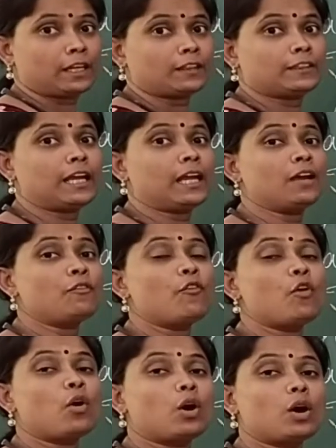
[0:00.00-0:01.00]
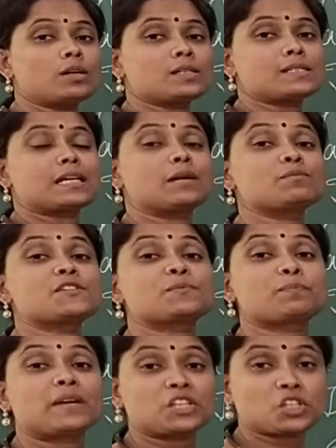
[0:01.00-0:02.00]
They want some
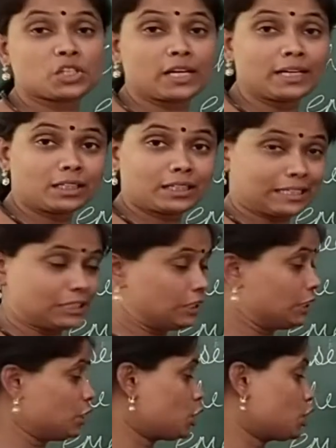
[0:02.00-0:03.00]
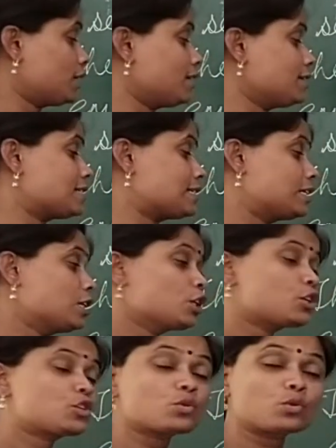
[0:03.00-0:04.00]
special conditions
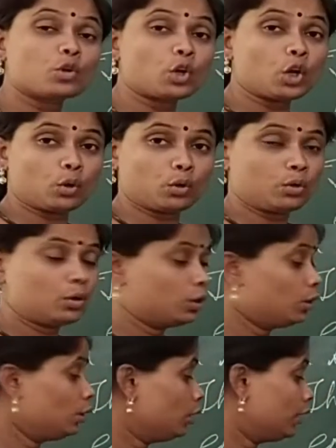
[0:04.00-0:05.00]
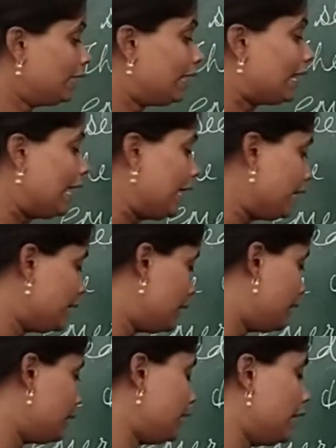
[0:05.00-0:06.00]
to grow, like
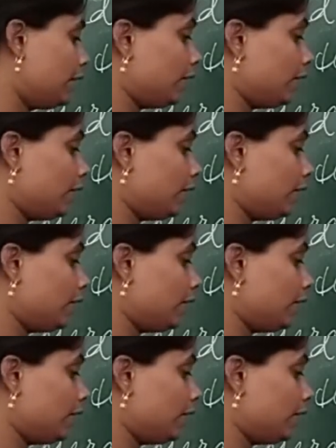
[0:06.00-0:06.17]
they